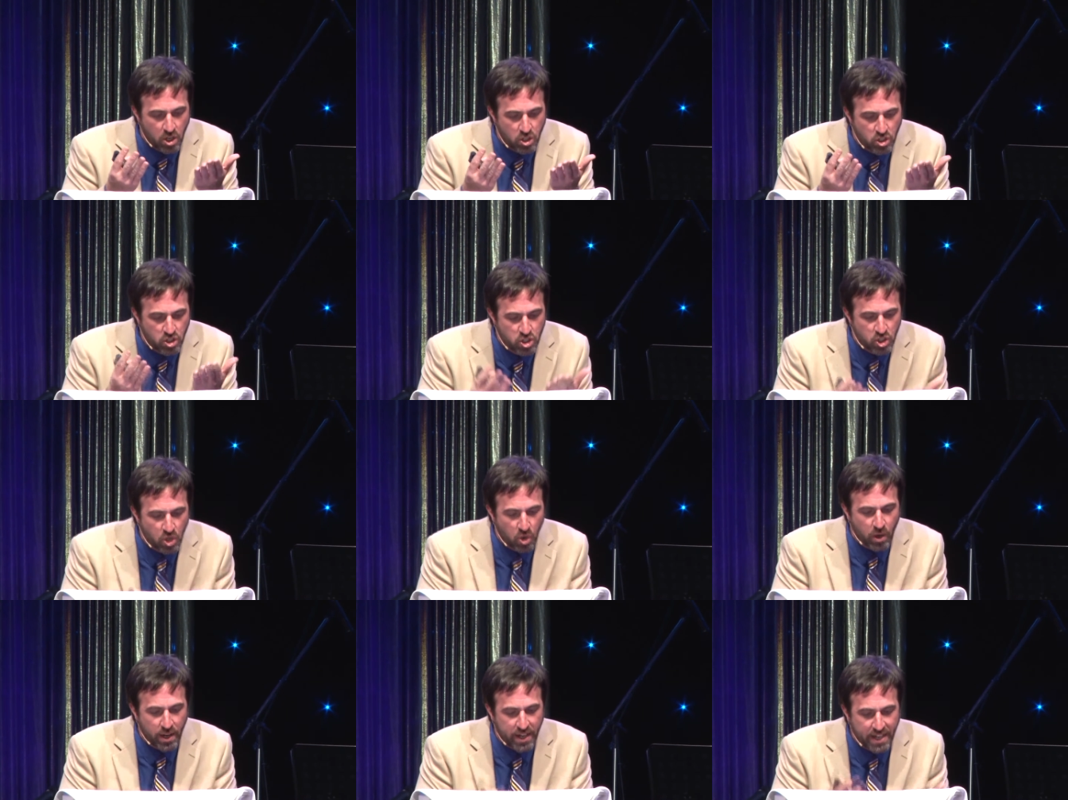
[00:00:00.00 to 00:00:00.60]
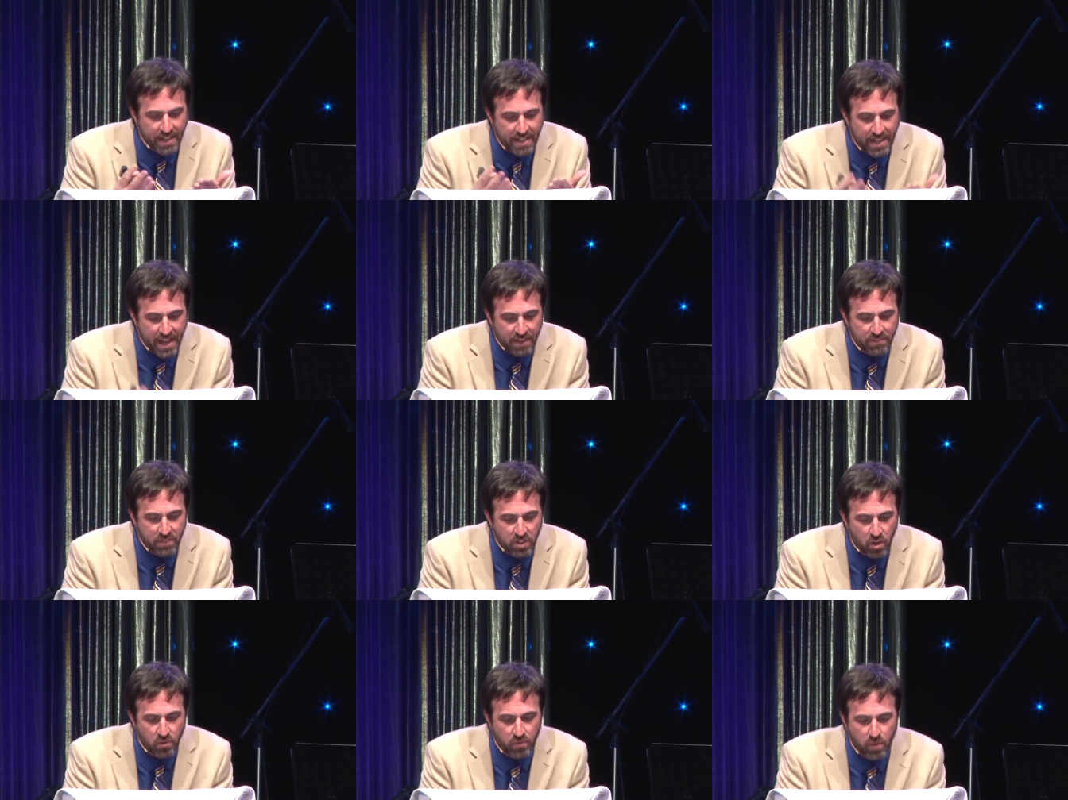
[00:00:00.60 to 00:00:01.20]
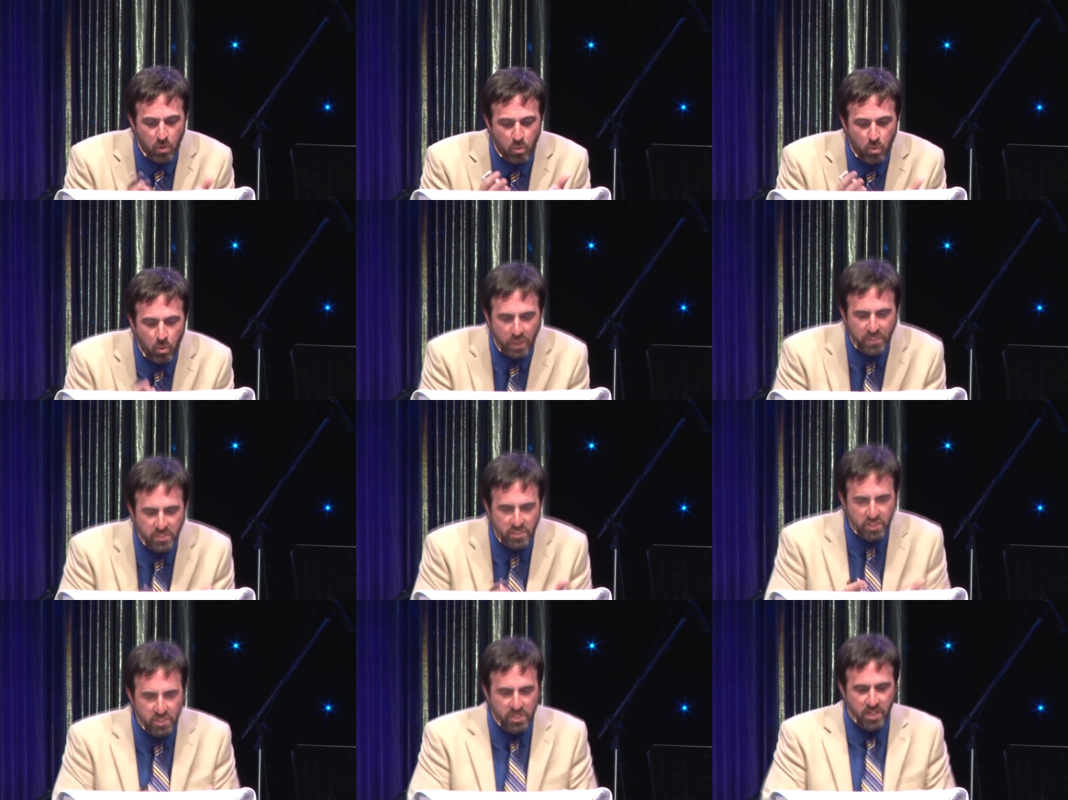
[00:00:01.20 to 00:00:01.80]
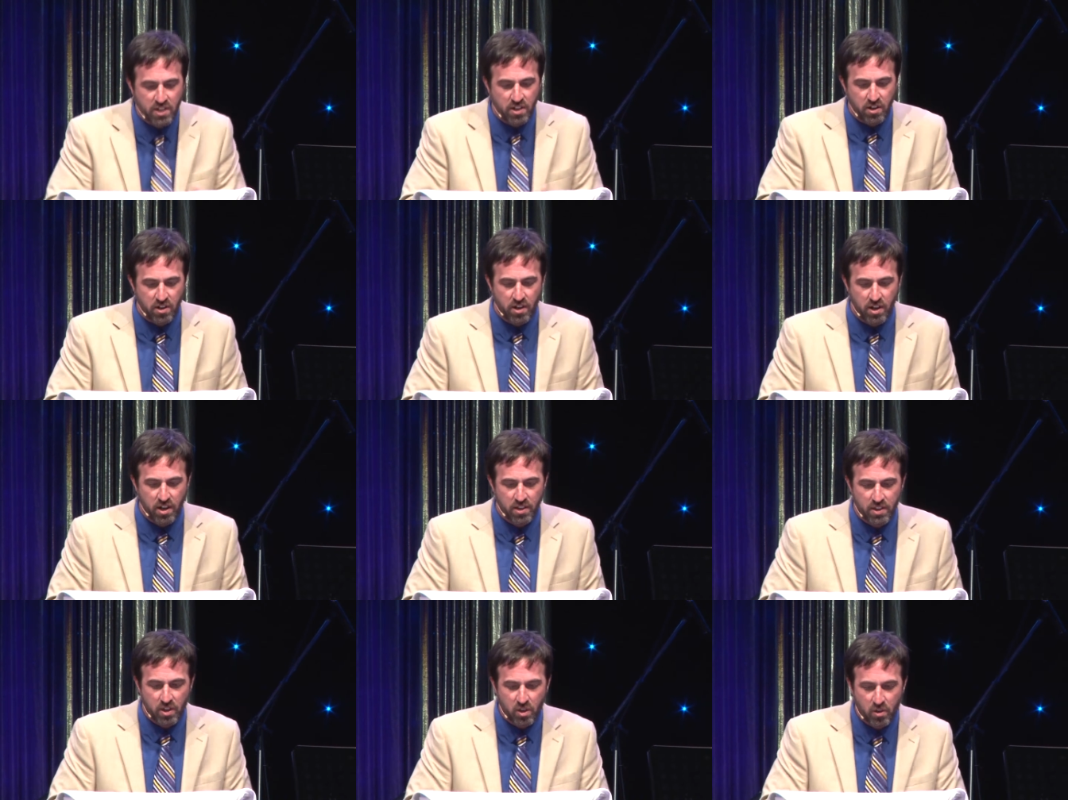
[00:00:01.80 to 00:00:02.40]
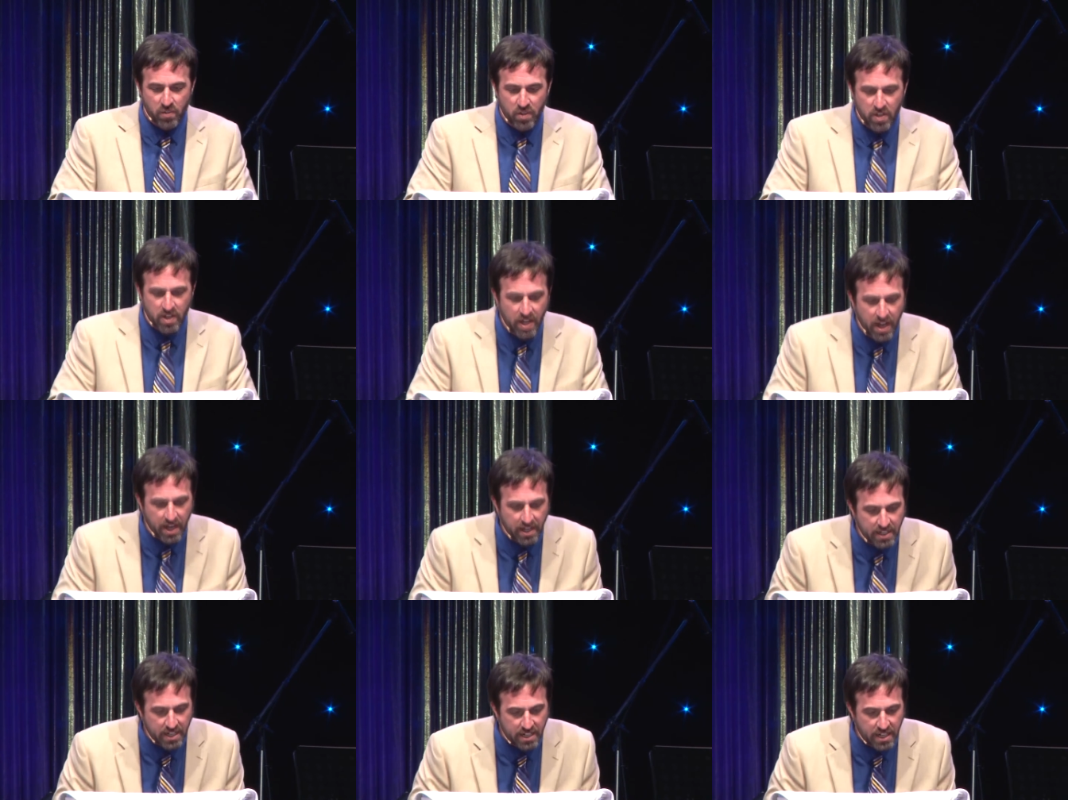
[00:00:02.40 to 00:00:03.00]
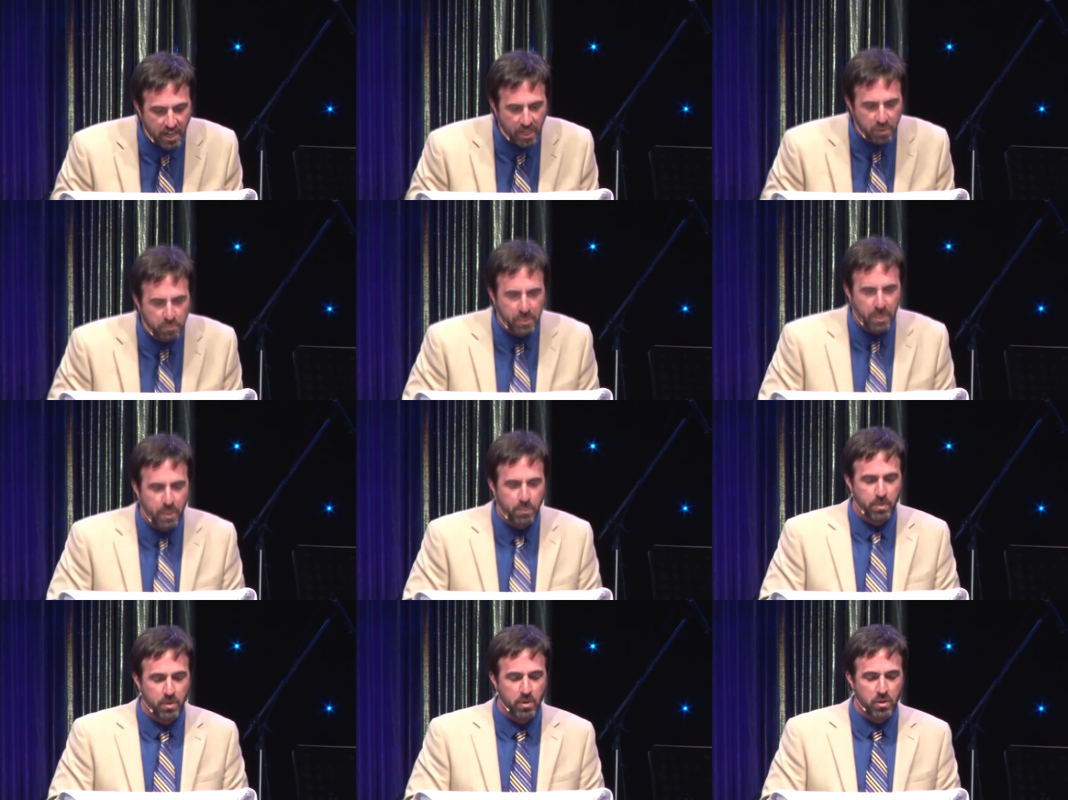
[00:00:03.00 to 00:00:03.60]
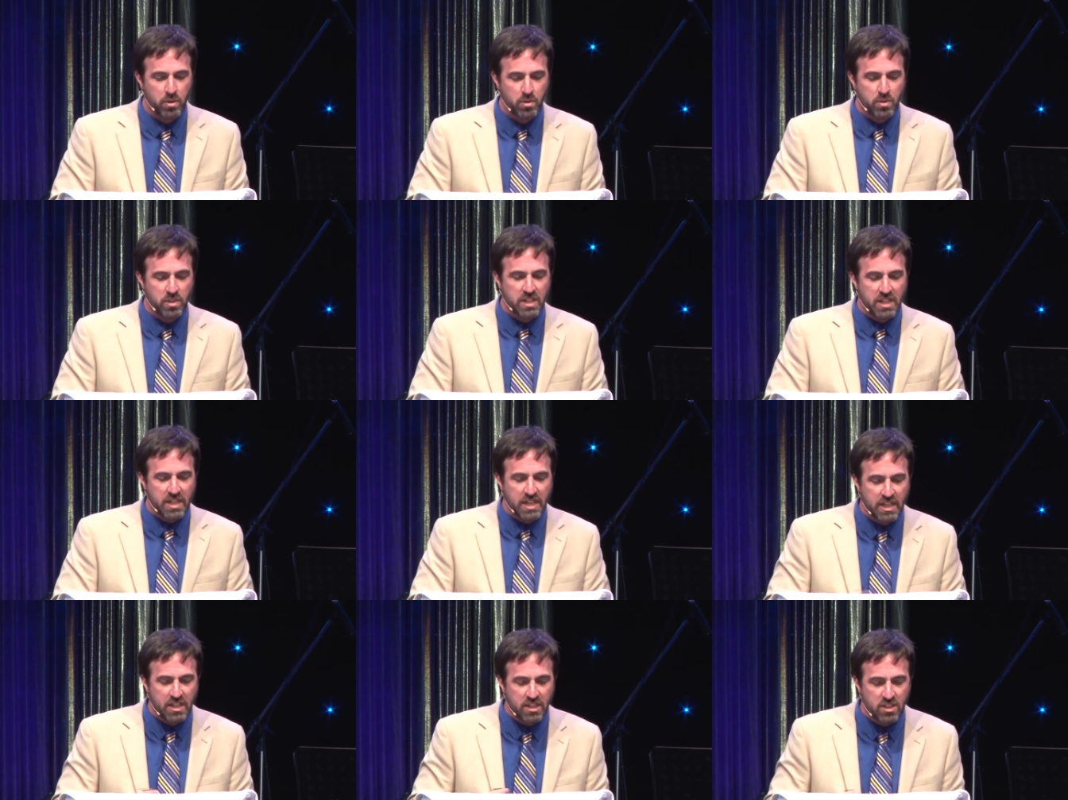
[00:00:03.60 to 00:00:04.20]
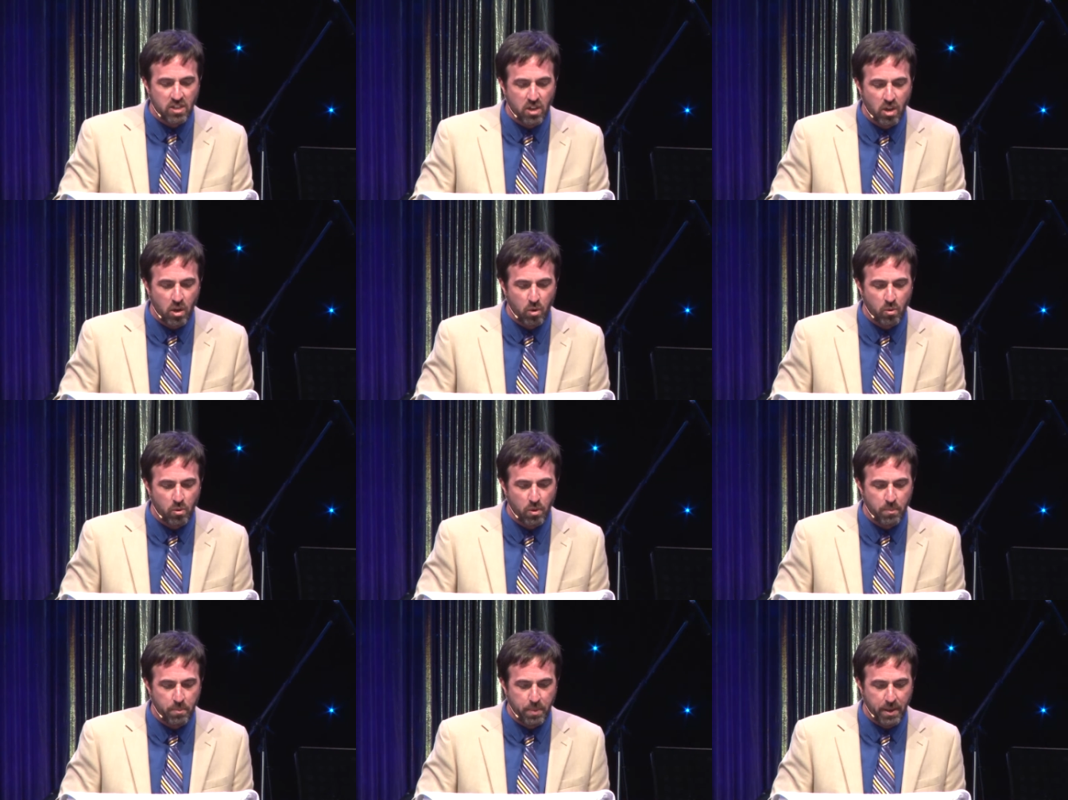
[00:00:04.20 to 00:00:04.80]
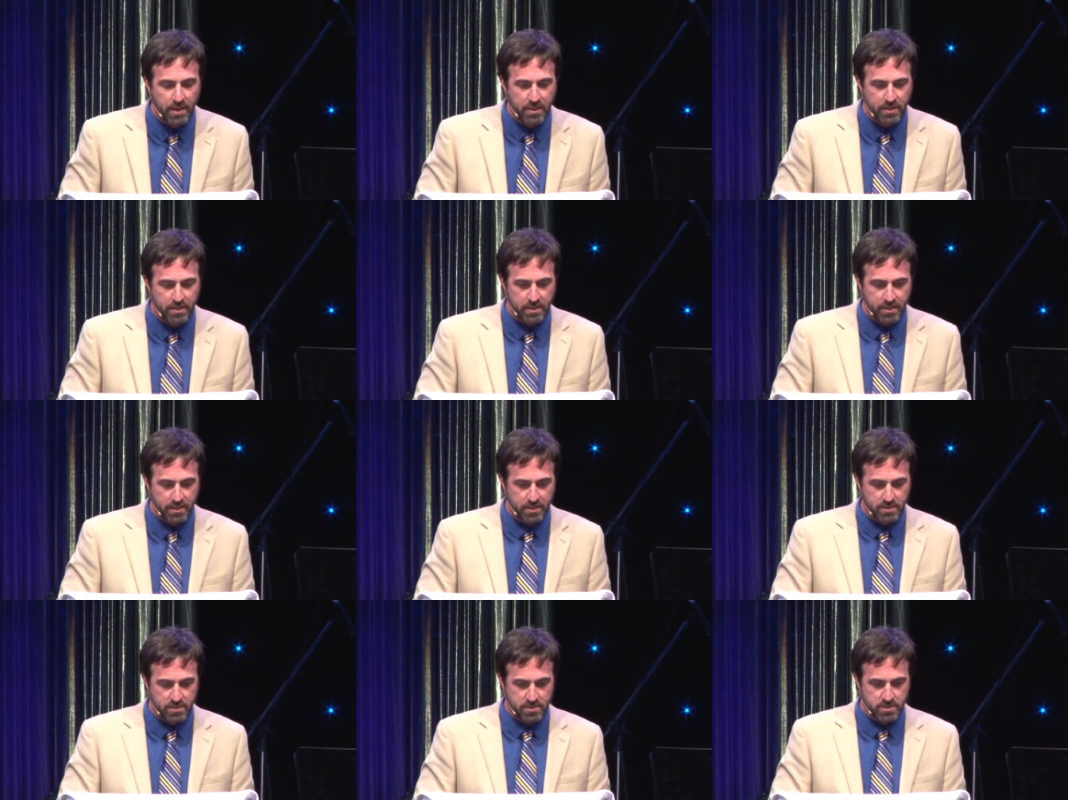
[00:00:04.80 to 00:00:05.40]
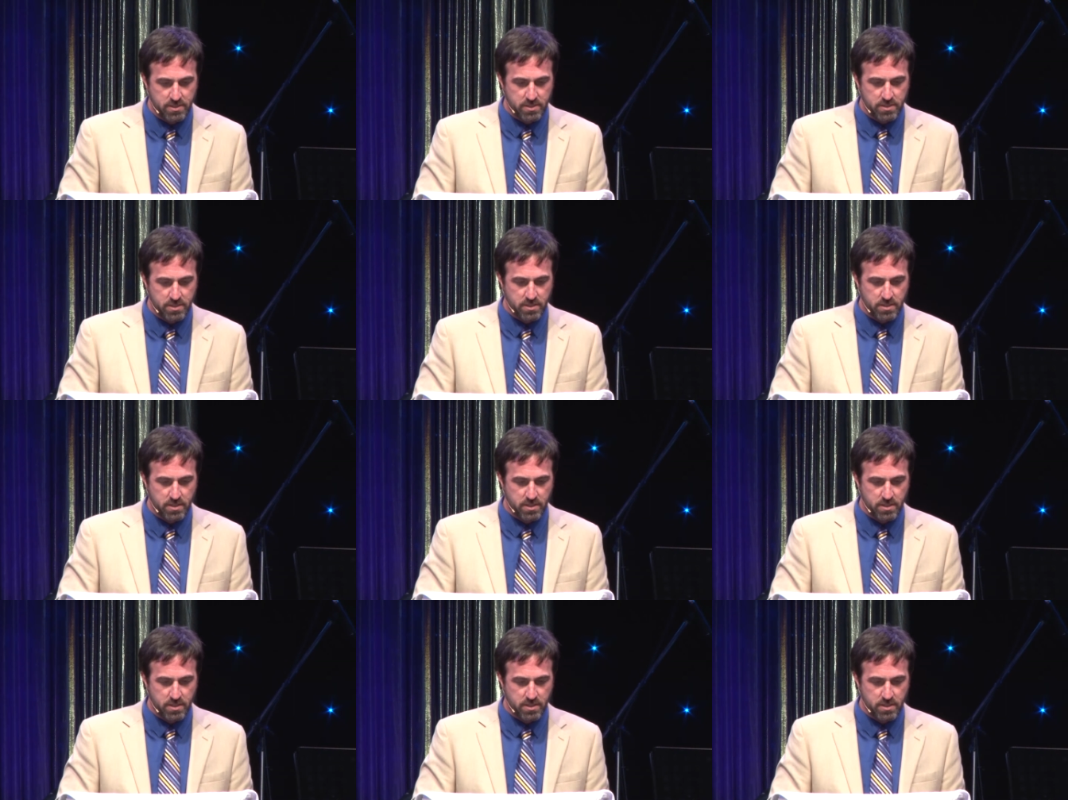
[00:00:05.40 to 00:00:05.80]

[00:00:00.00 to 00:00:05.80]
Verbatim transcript: joy in heaven over one sinner than over 99 people who need no repentance.